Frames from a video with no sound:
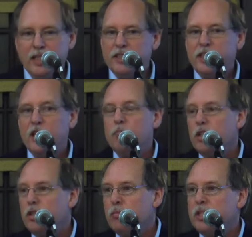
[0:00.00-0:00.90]
The same
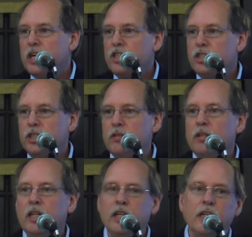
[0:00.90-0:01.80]
with the protection
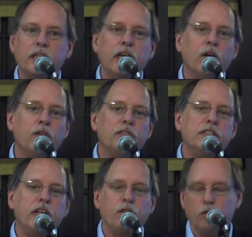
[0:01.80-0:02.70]
of and care of
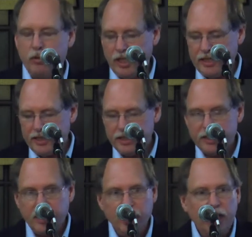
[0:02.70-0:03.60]
sacred places.